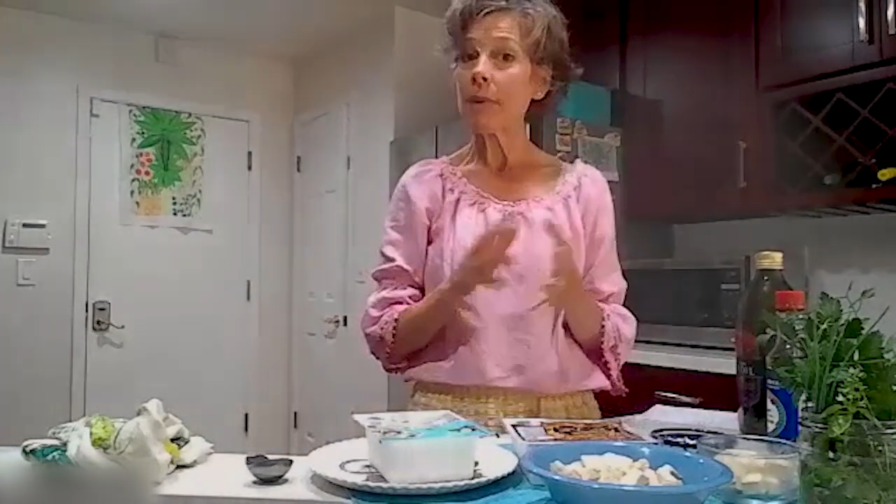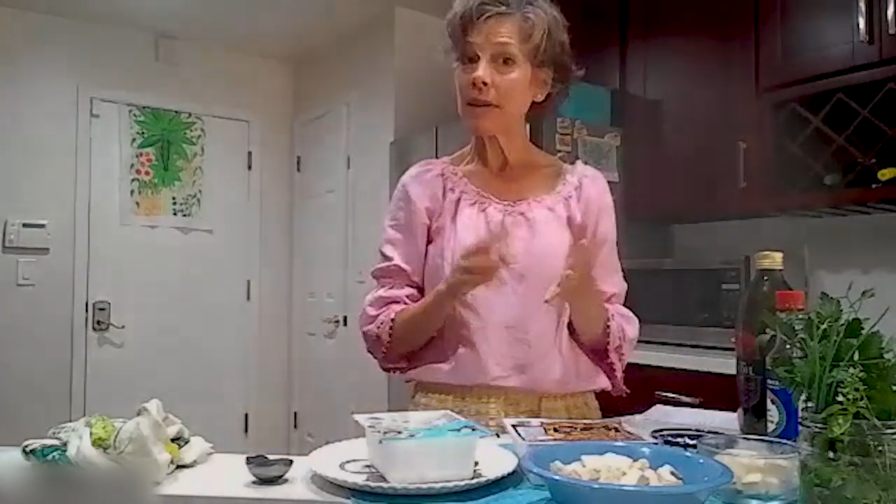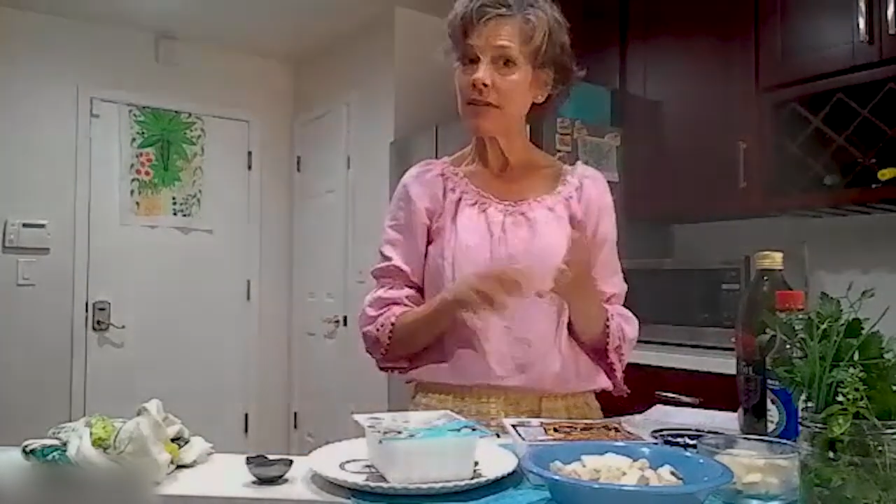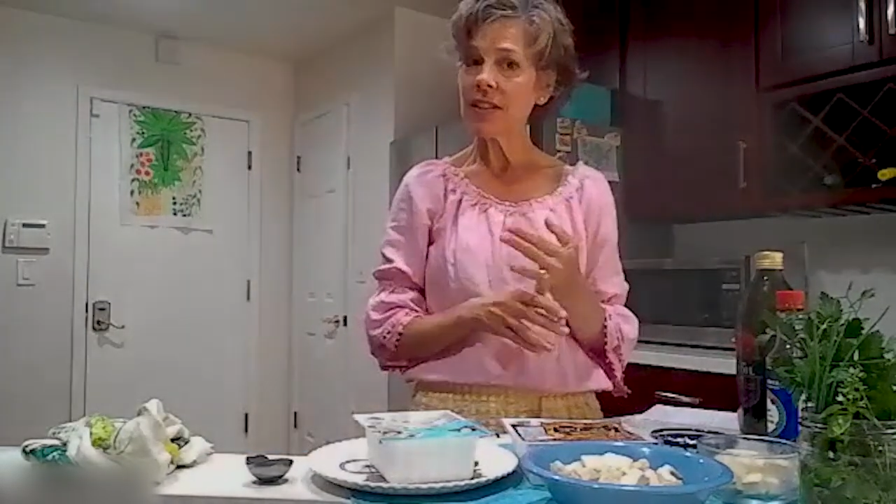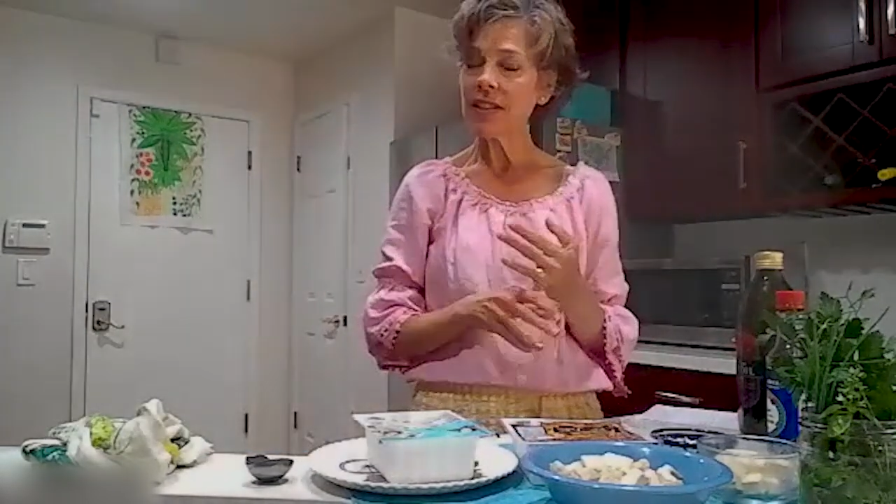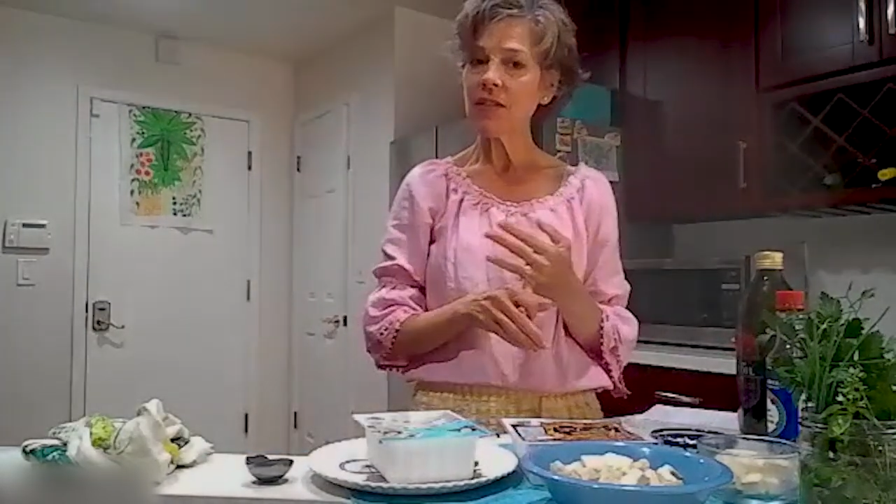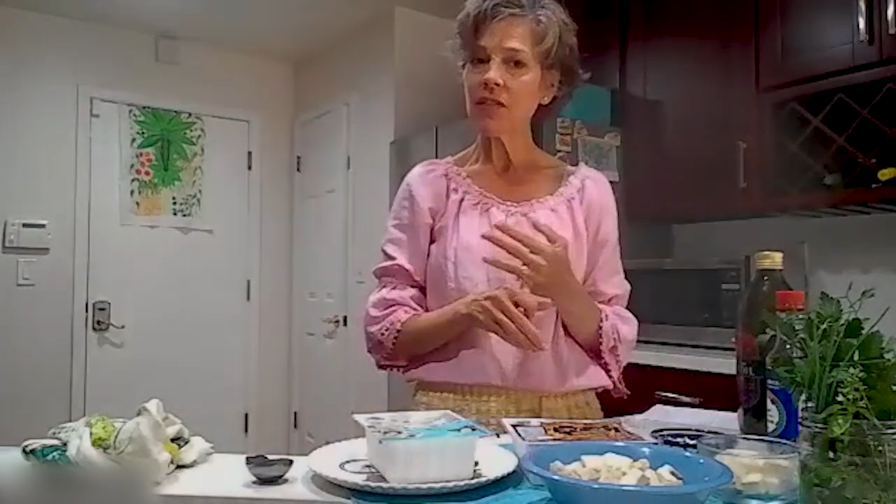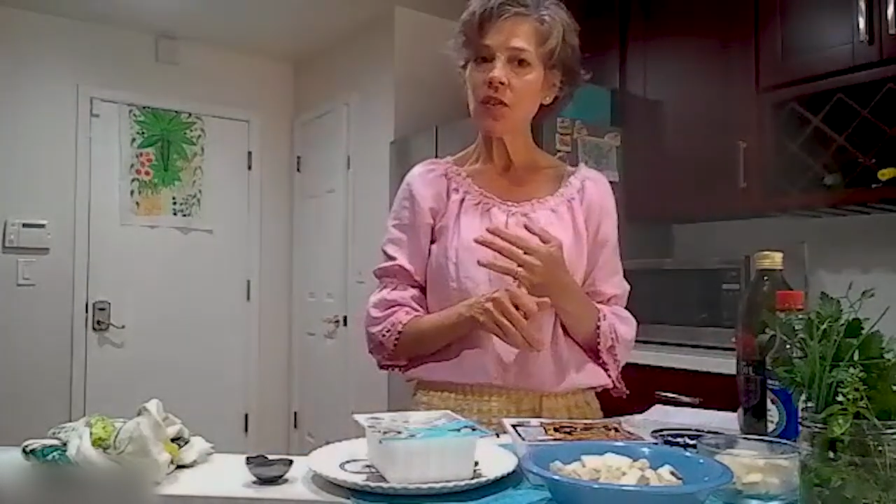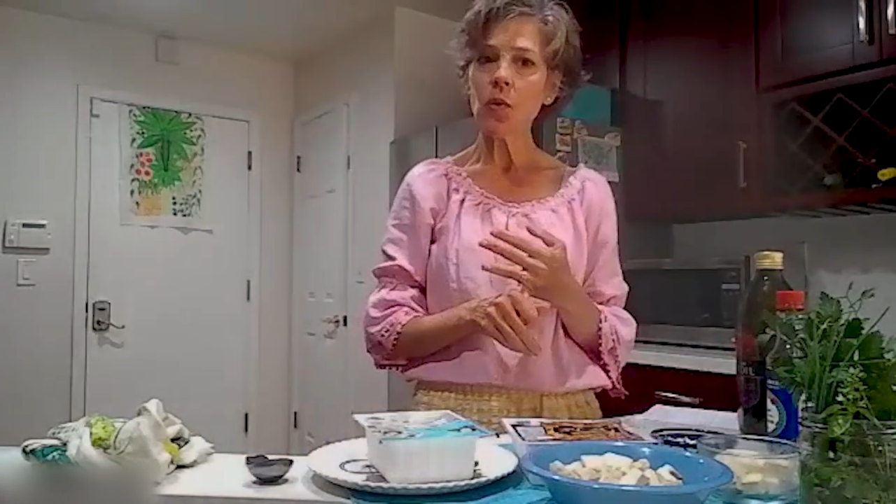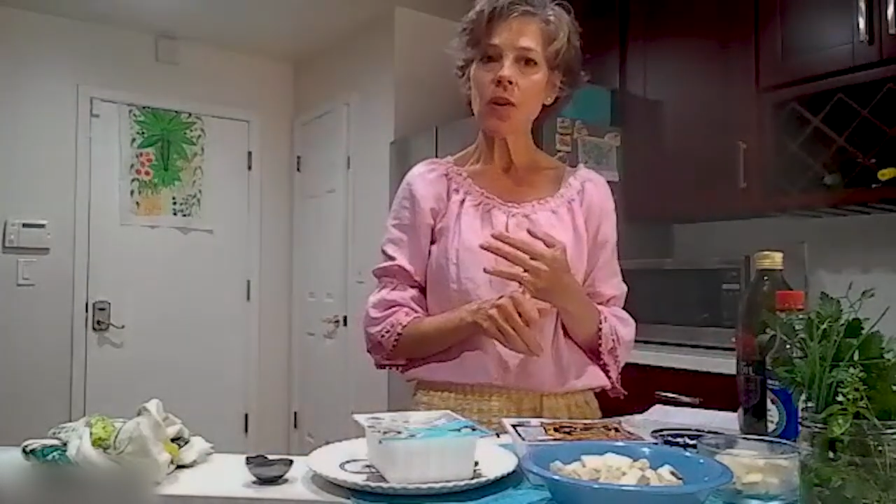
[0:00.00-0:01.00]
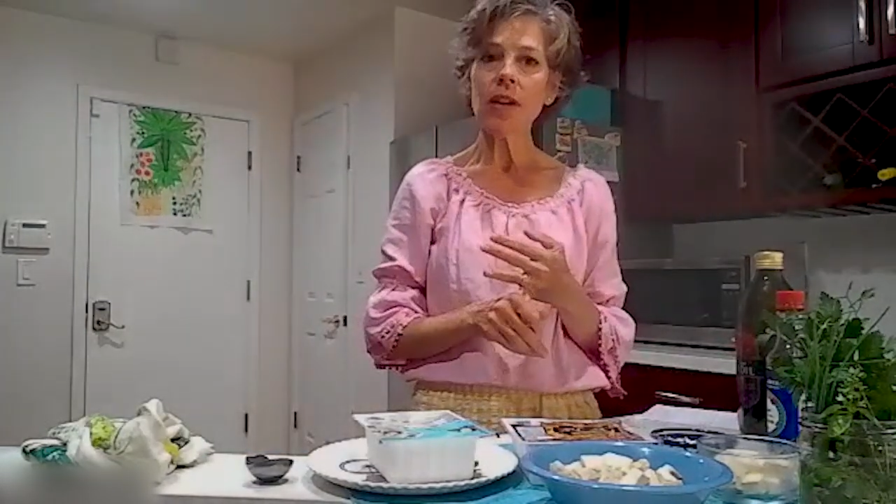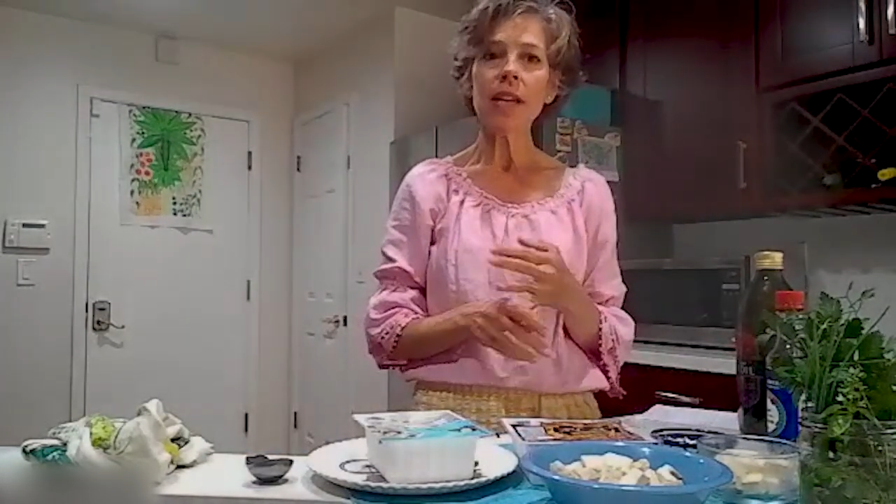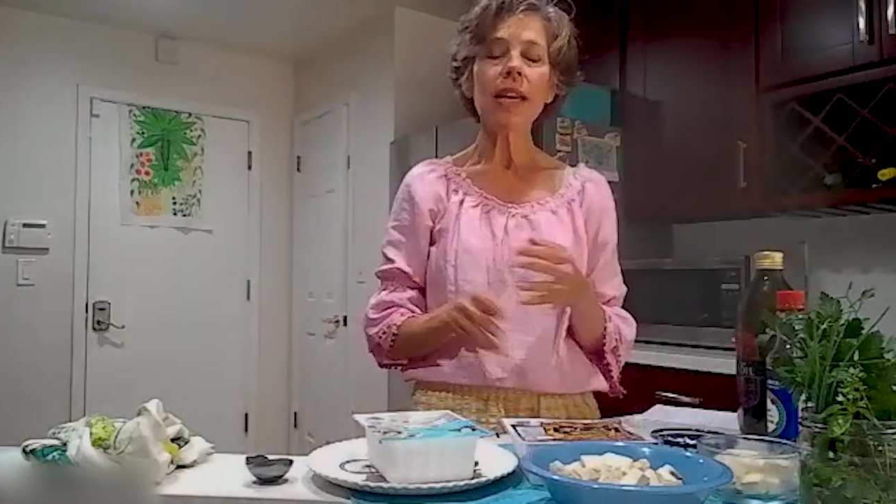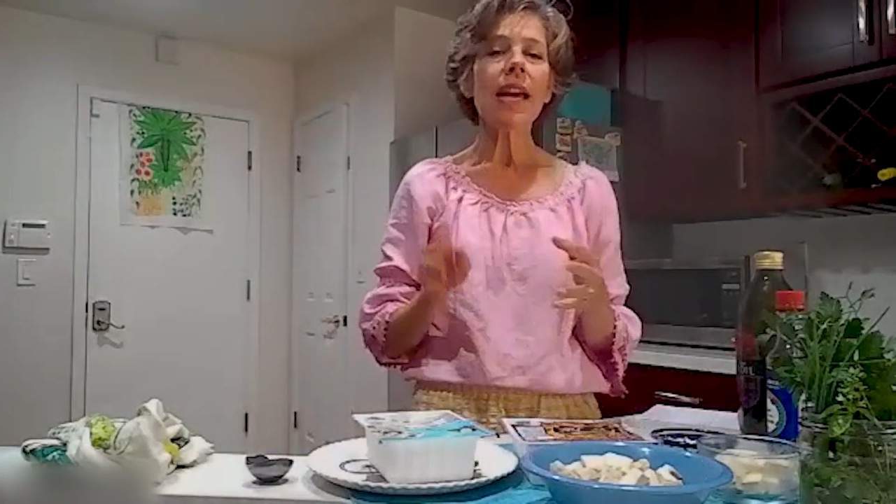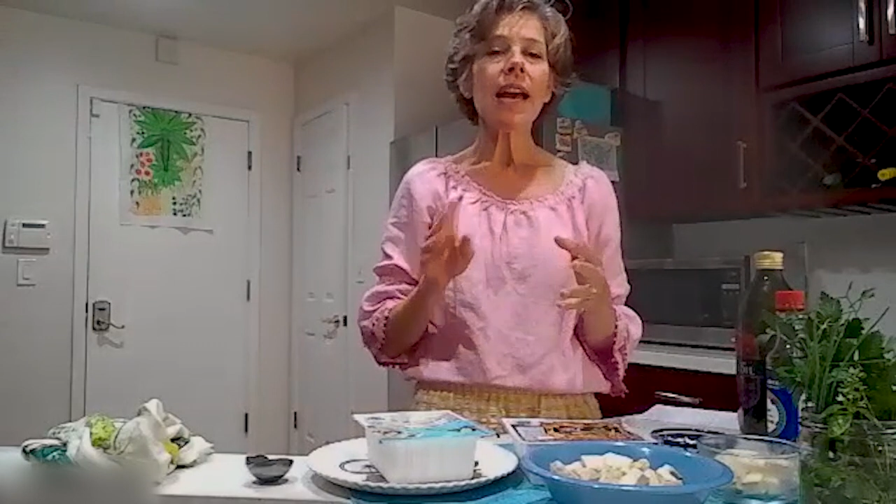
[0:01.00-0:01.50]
benefits of soy,